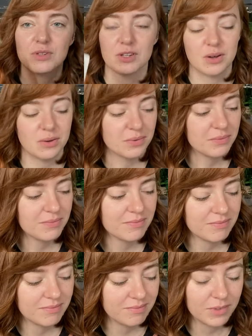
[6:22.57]
So
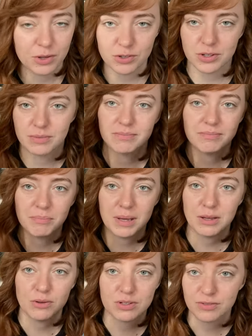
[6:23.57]
those will be
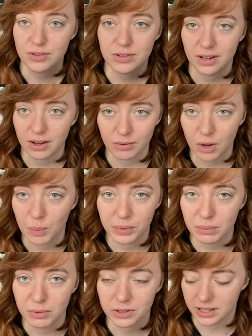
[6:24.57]
useful and I'll go put
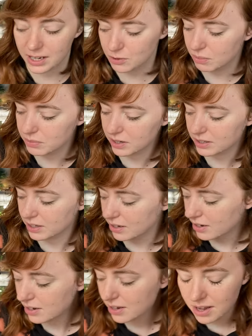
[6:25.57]
them on the tank so I'm done here.
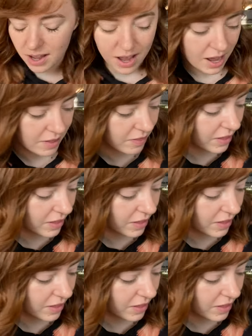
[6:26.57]
And